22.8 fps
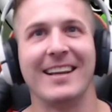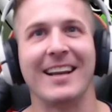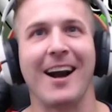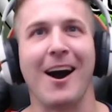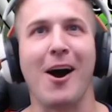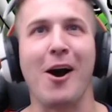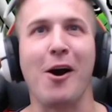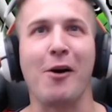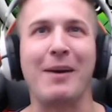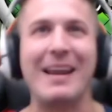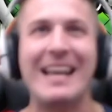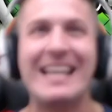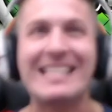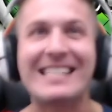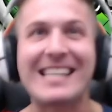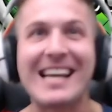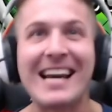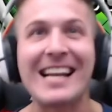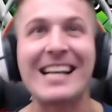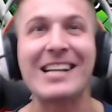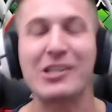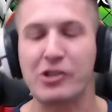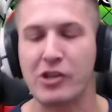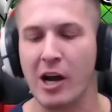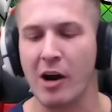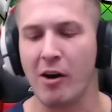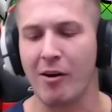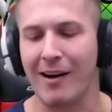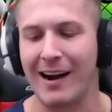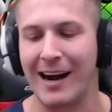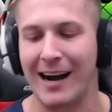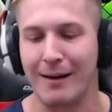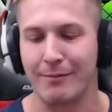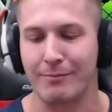Oh, he's gonna
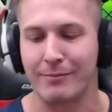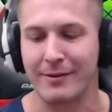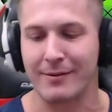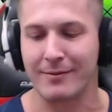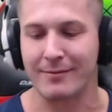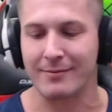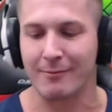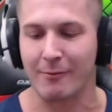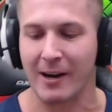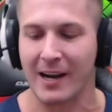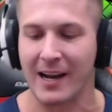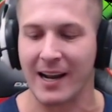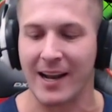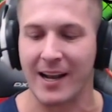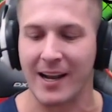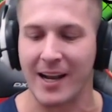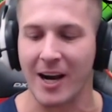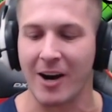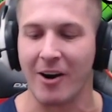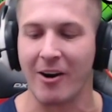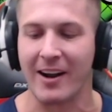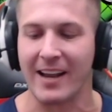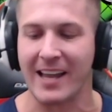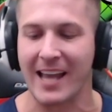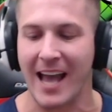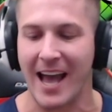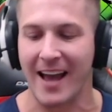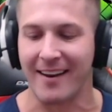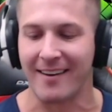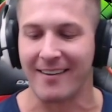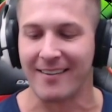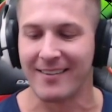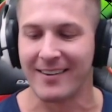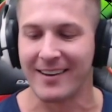show up! We're gonna go
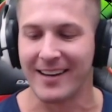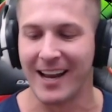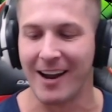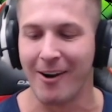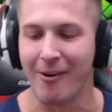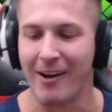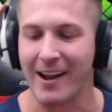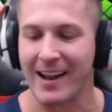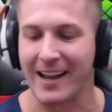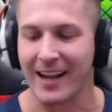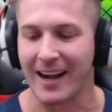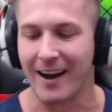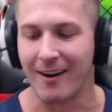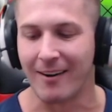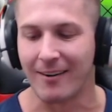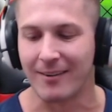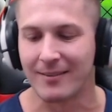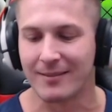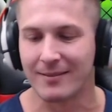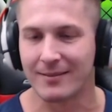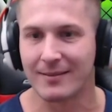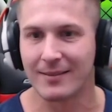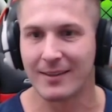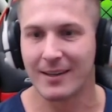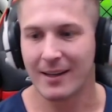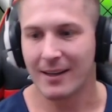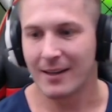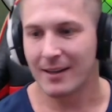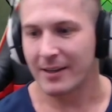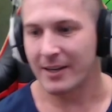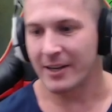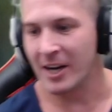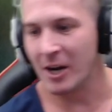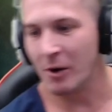again. Here we go.
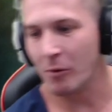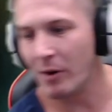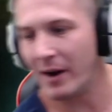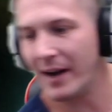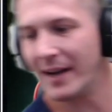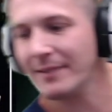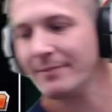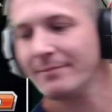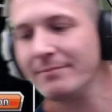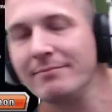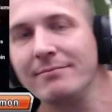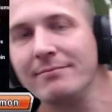You know what?